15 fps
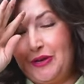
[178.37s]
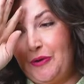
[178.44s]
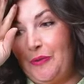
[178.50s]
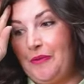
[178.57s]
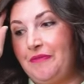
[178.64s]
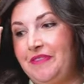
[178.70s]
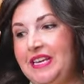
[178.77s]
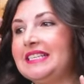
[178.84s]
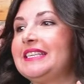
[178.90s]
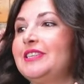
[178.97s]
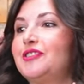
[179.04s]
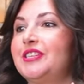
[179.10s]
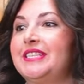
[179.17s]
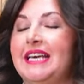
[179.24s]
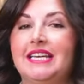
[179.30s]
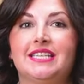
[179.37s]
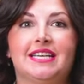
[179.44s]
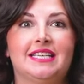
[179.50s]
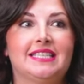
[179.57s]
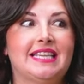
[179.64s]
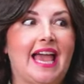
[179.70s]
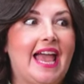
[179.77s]
So Via Citrus sent
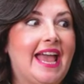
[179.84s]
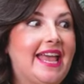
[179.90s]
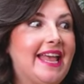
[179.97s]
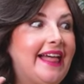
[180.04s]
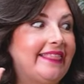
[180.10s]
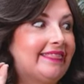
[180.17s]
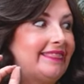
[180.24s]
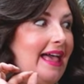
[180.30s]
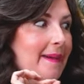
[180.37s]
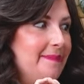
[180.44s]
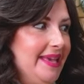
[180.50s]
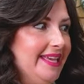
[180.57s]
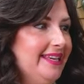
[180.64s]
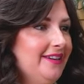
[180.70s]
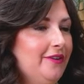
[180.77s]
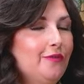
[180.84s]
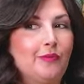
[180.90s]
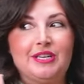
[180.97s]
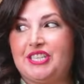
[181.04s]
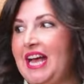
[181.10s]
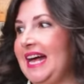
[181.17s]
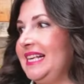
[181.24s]
us a lemon,
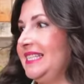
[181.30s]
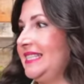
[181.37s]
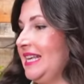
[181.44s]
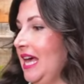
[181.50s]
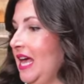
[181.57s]
which has